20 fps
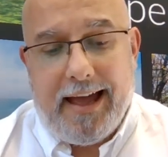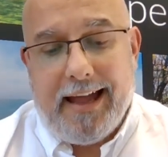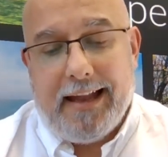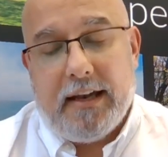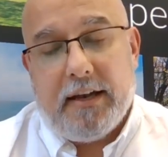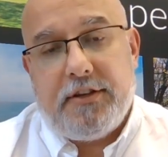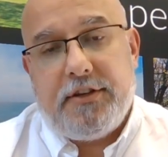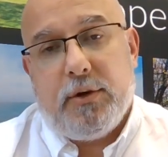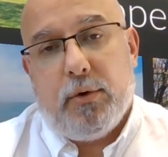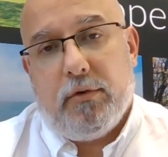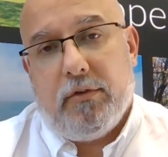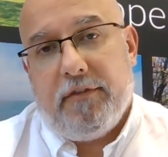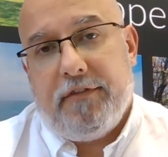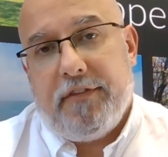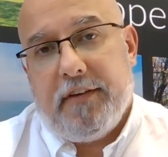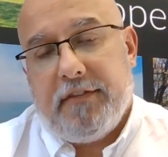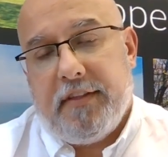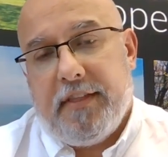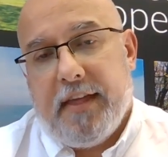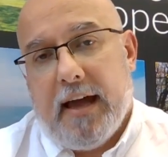and
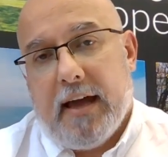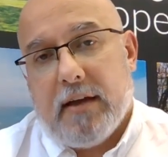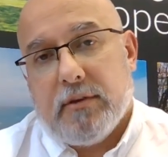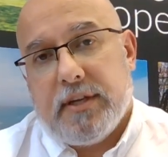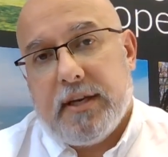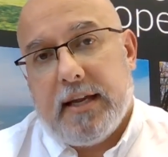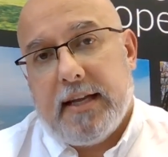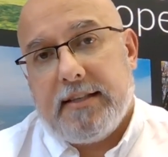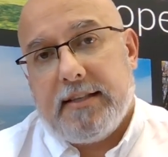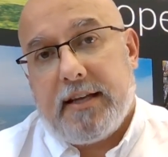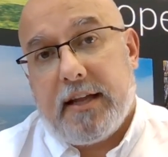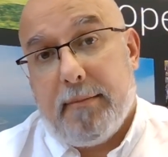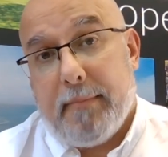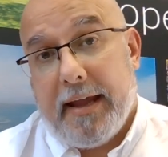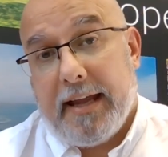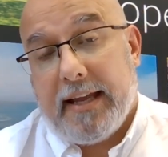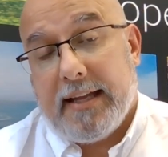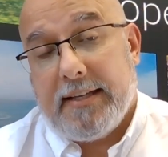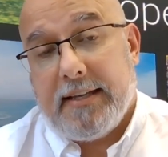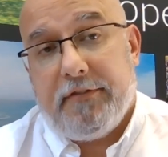250,000 is going to
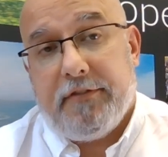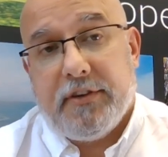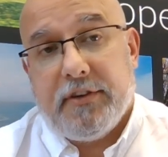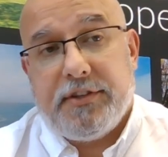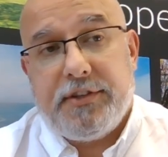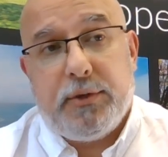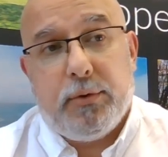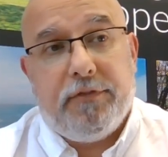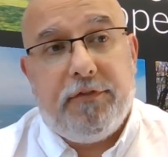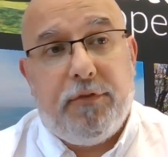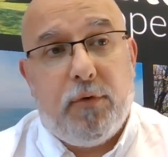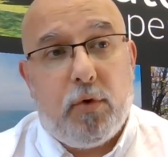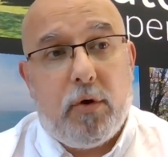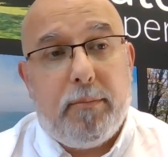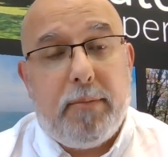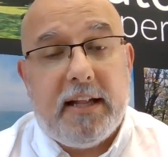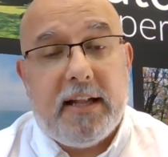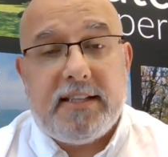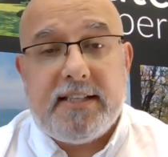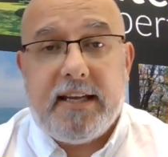make a difference to
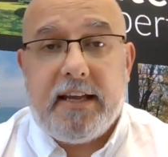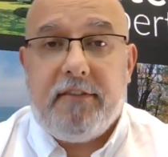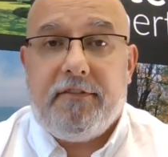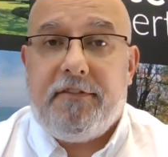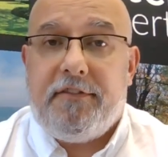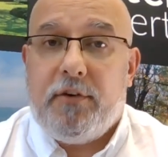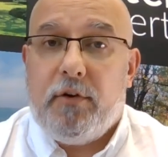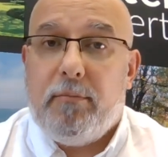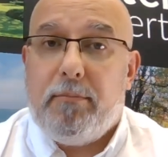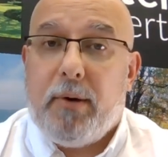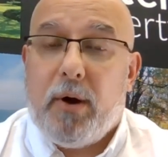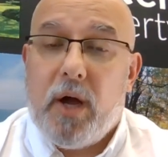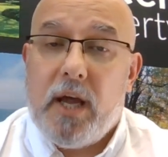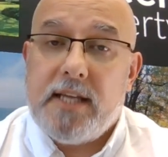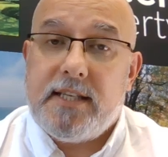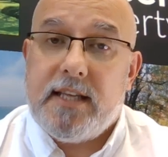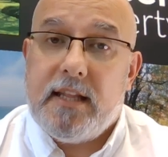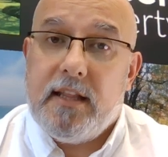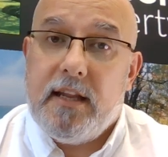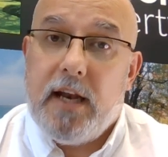affordability for
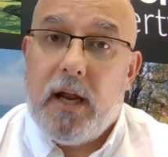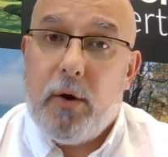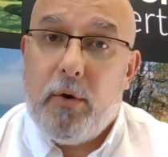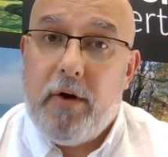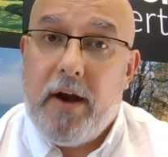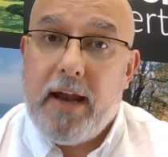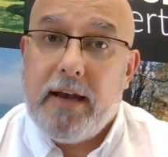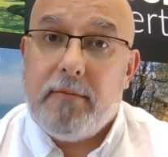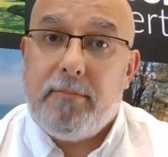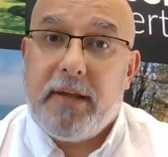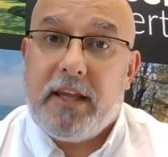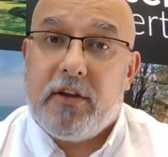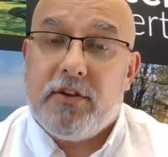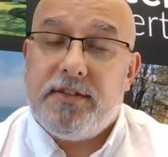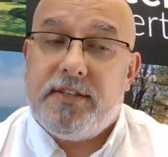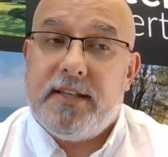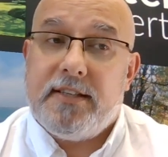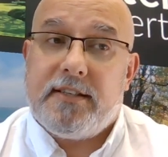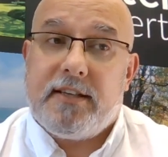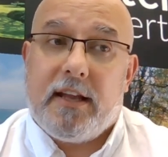buyers at the lower end,
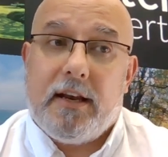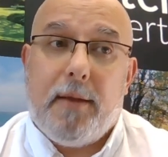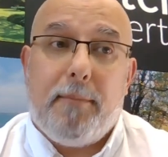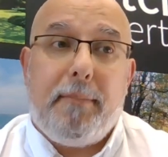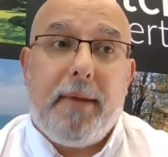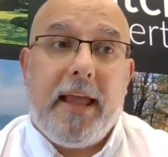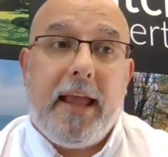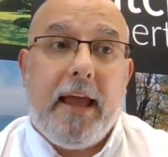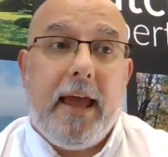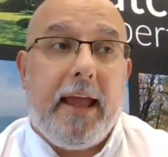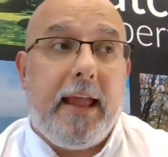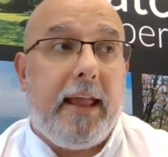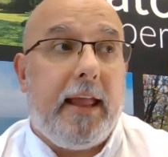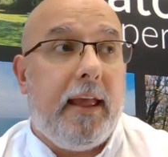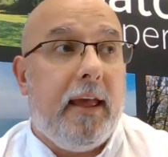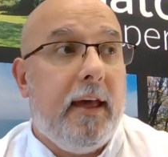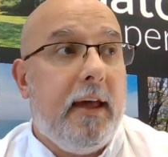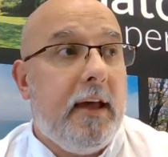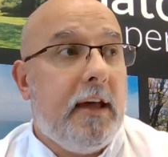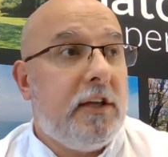because it's going to be
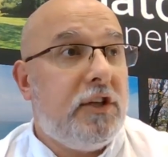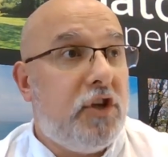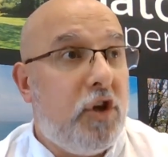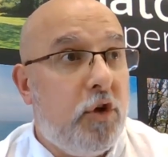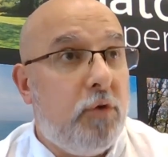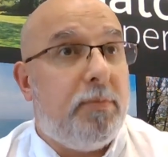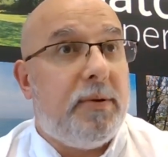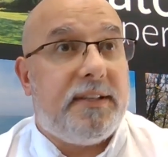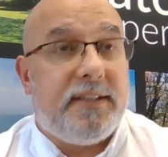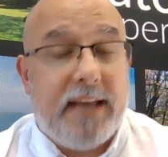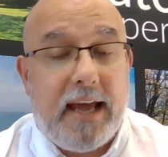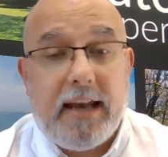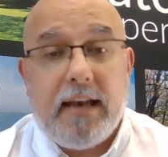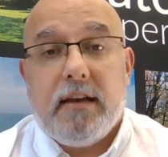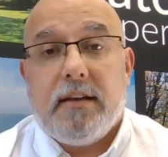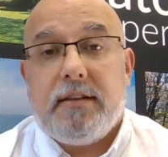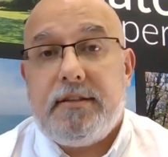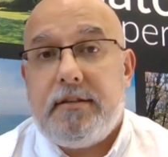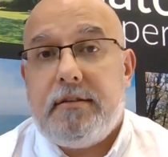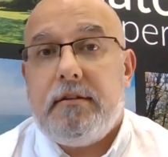a
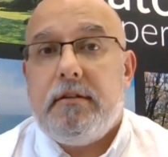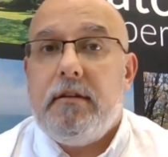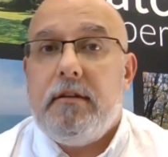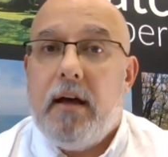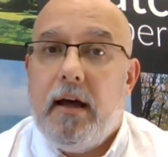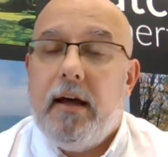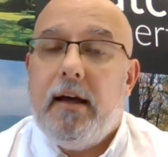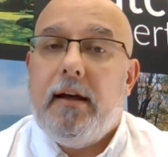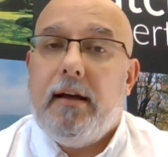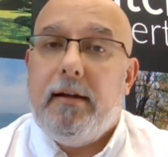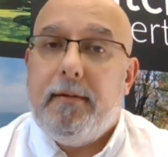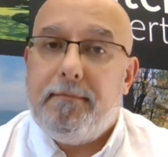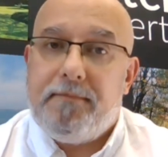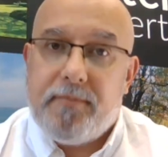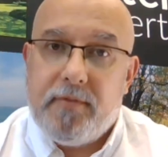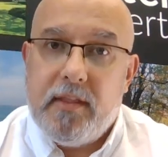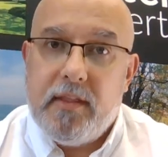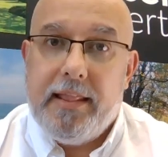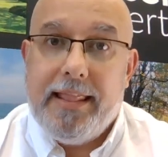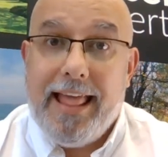2%
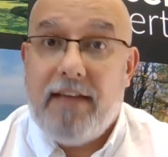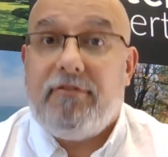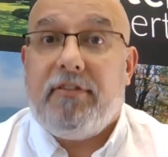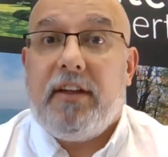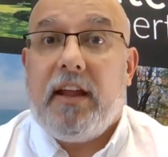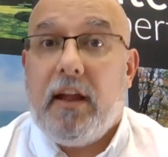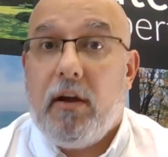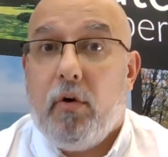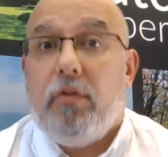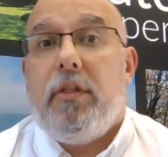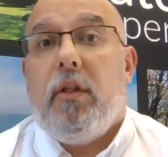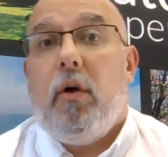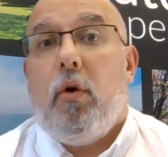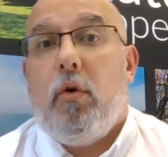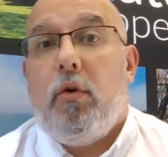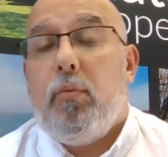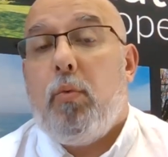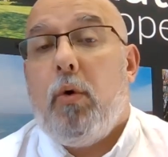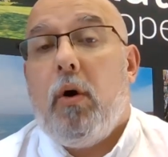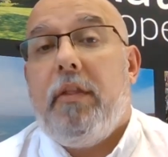levy
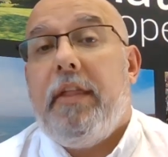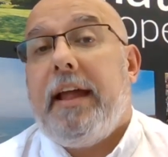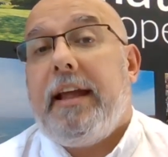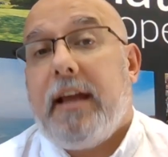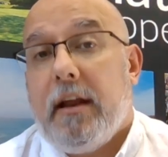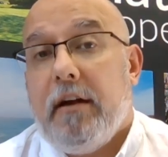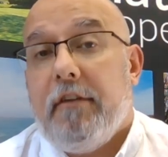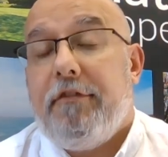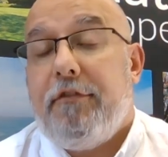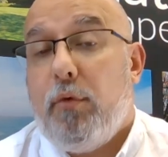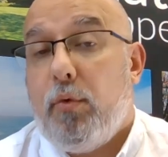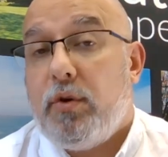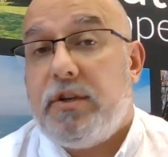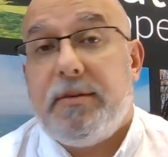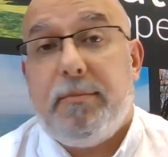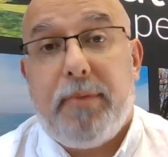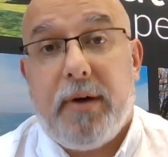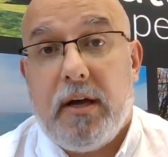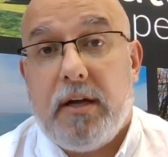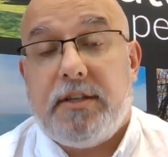on what they can afford
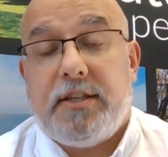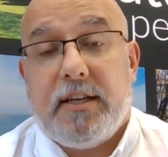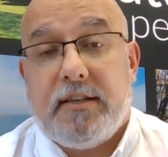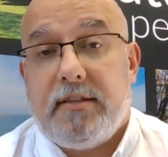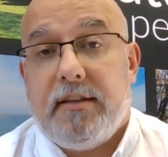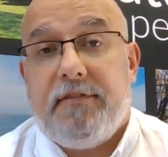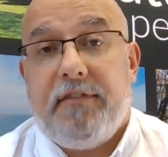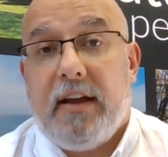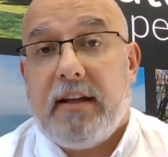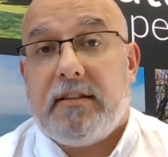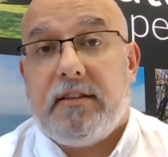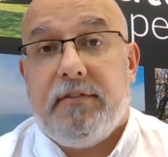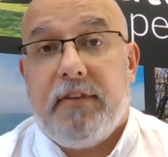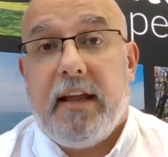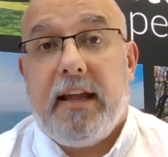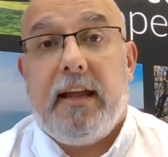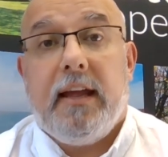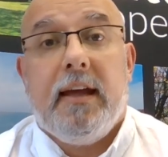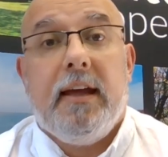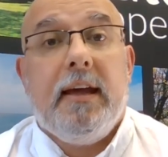to purchase
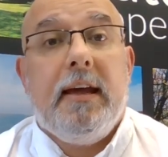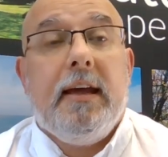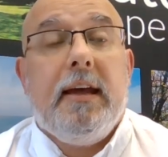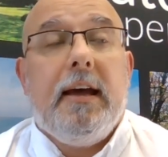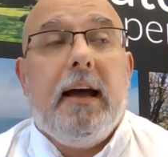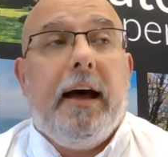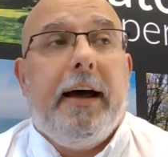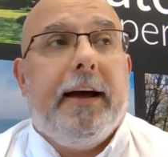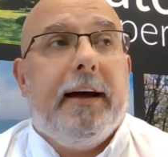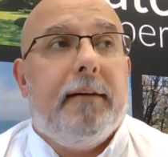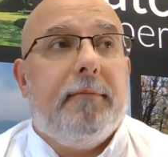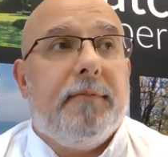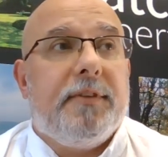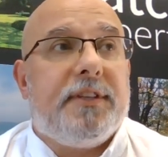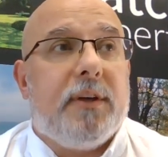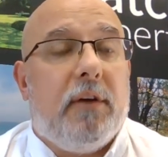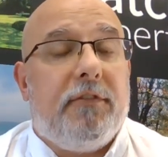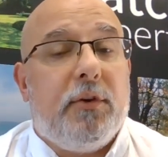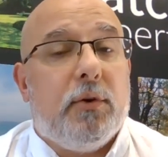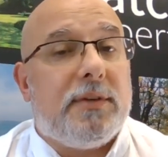effectively.
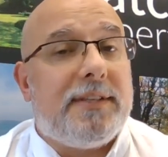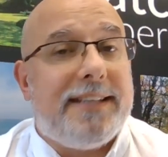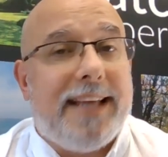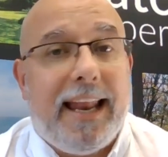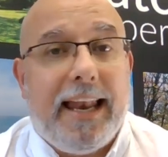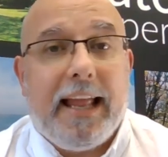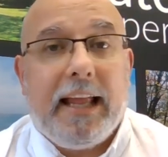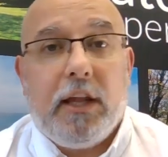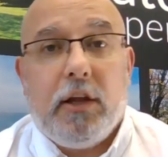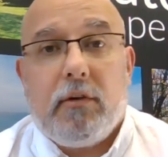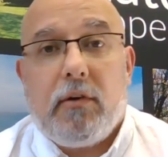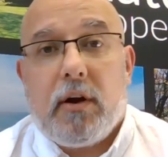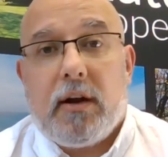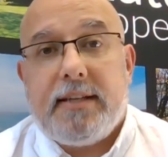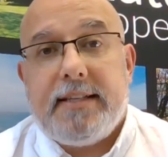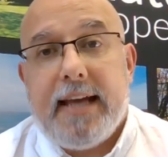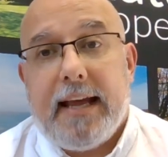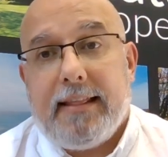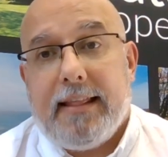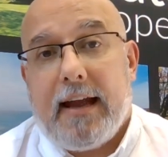So if you're selling, you've got
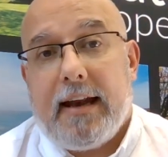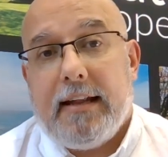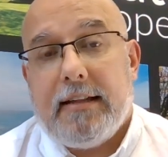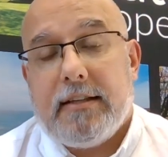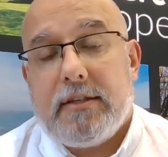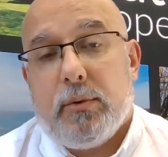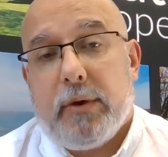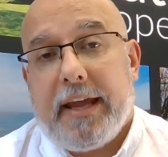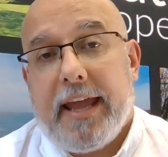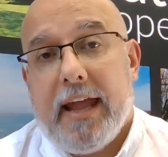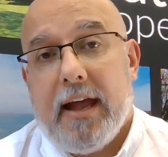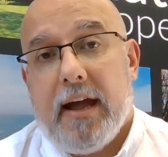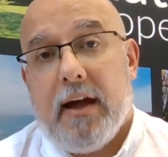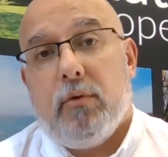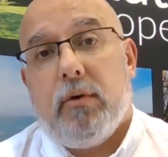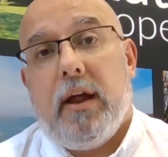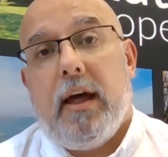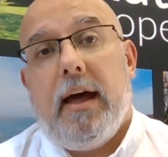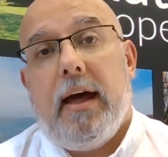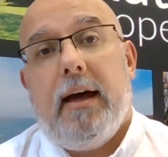to take that into
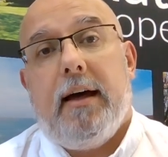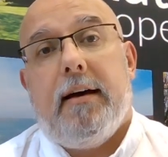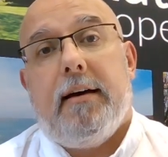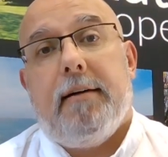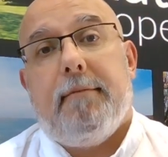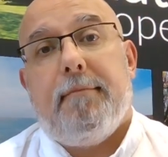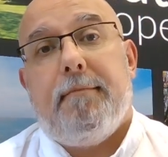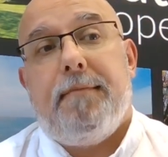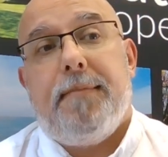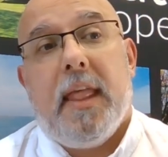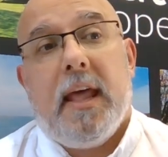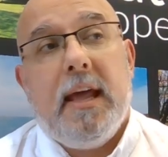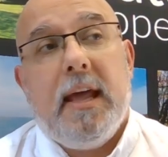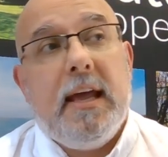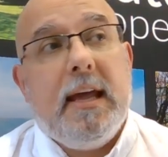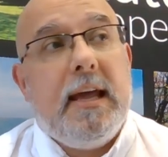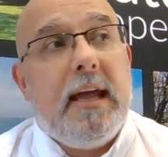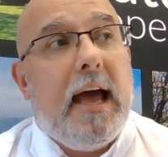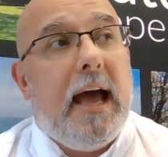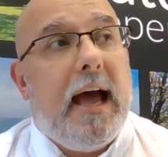account
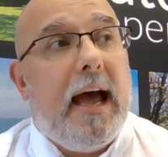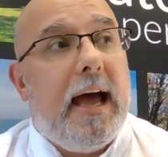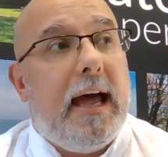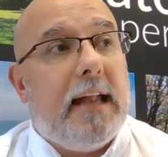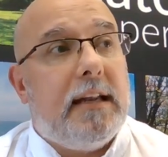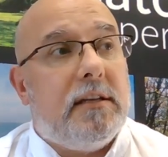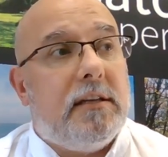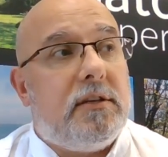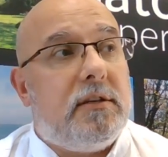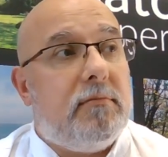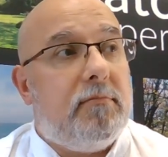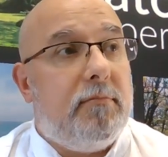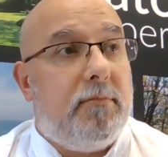and